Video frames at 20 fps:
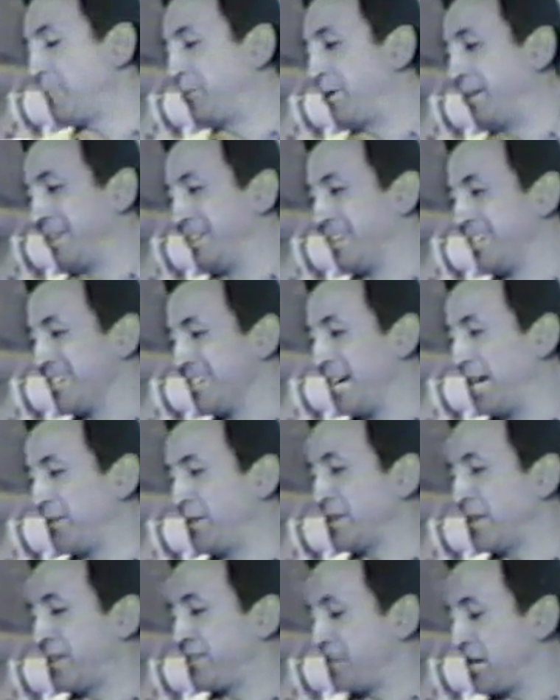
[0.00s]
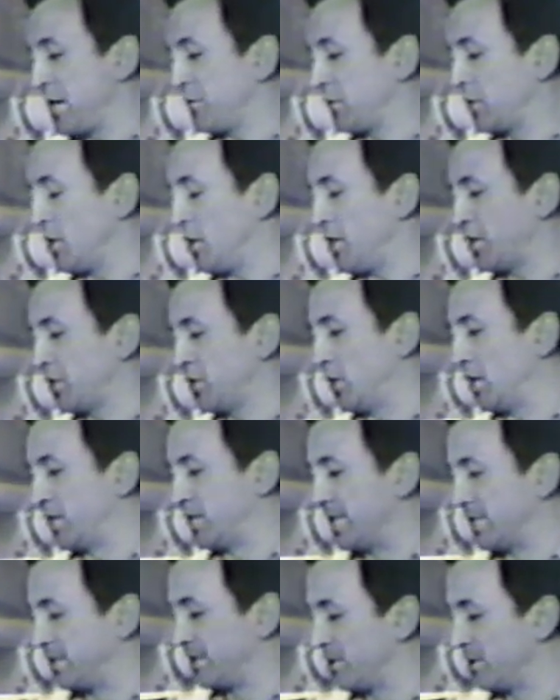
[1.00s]
Captain, I think they've changed course
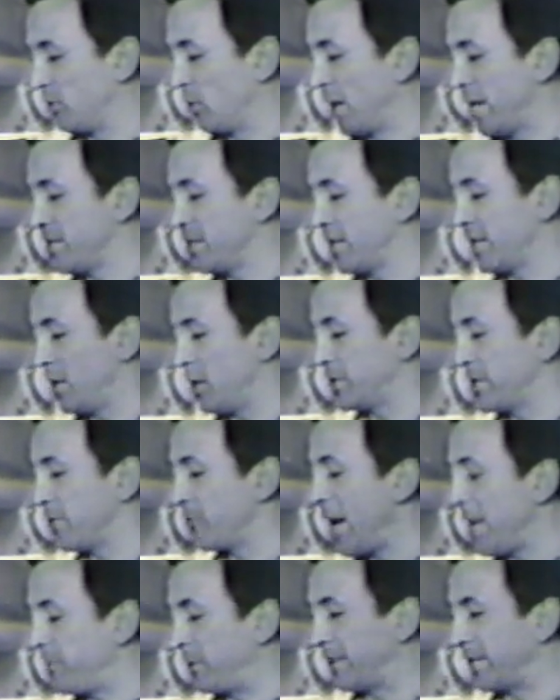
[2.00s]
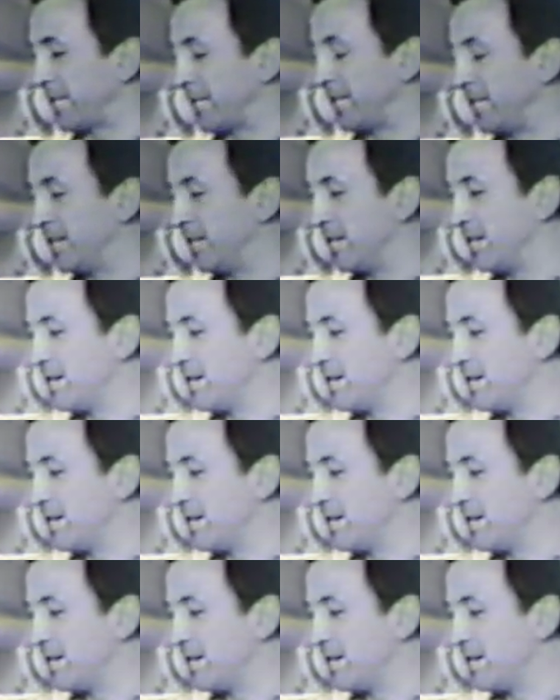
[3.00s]
toward us. Range closing rapidly.